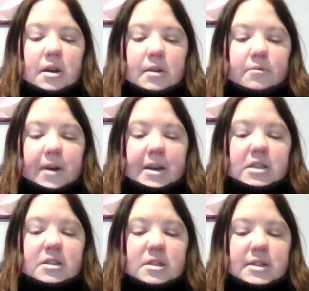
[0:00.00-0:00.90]

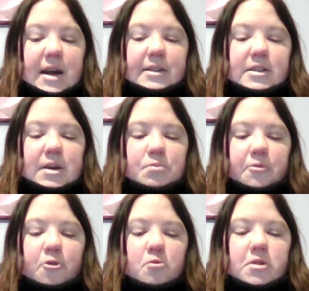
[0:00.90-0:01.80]
raise the standards and
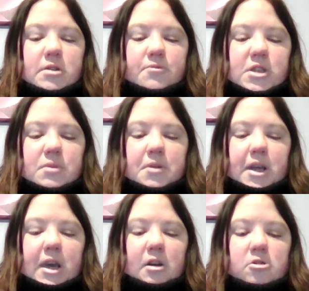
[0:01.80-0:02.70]
performance of
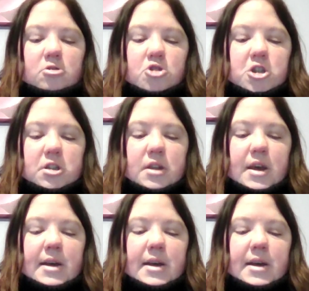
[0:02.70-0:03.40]
disability inclusion.